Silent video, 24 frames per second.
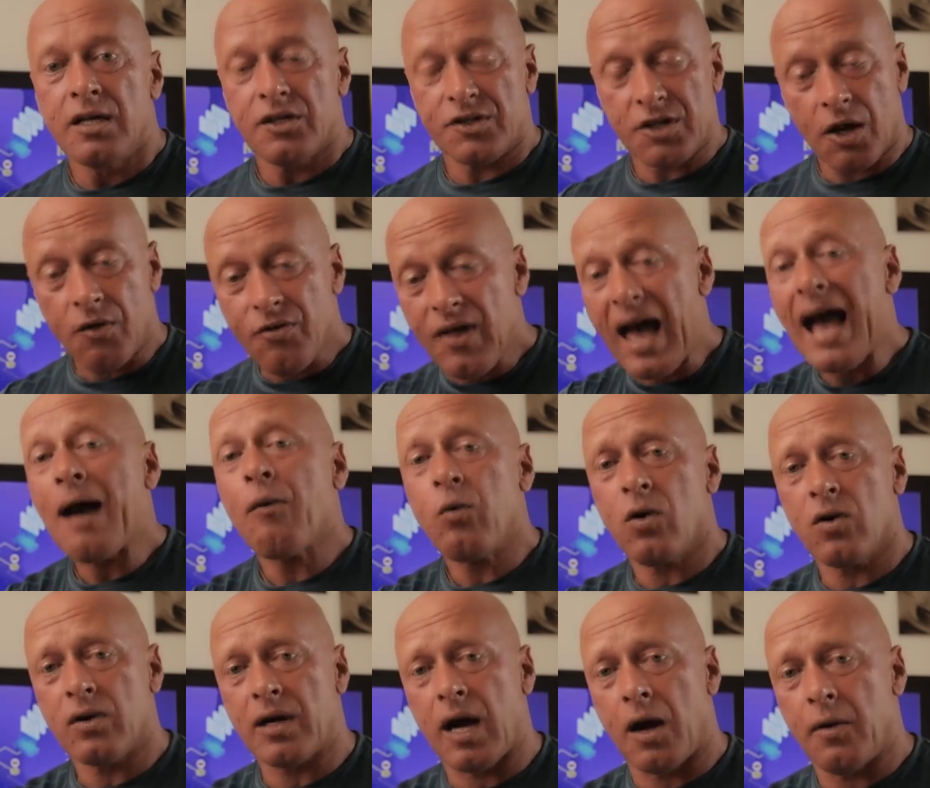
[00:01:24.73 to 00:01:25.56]
So
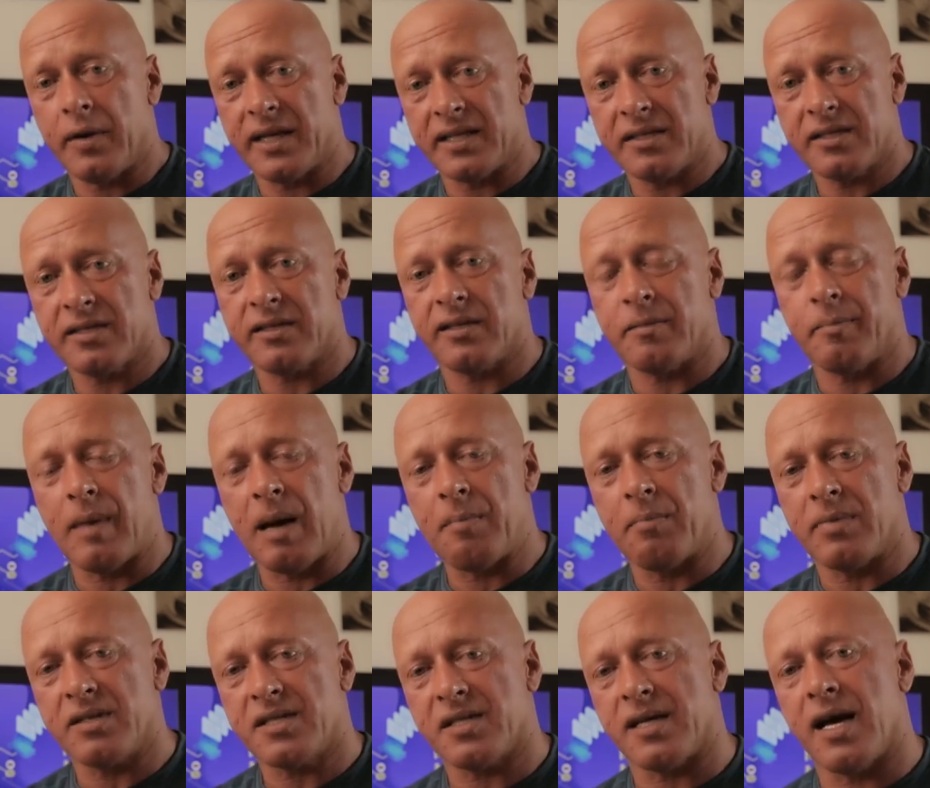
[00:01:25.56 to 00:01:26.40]
that will go into the
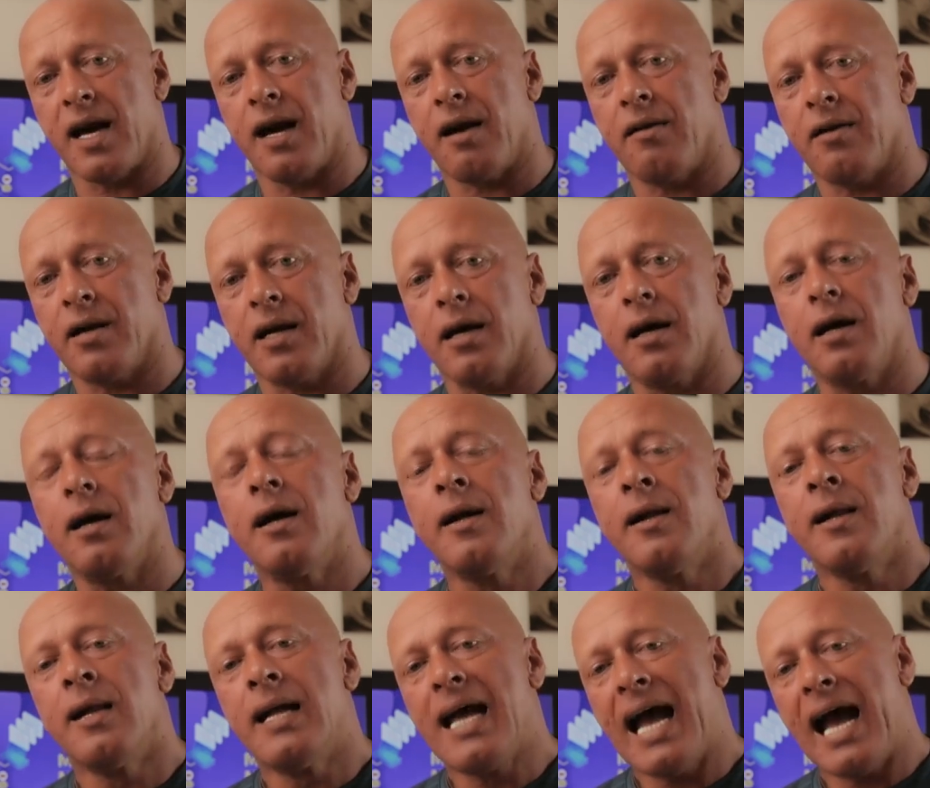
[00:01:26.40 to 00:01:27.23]
members area.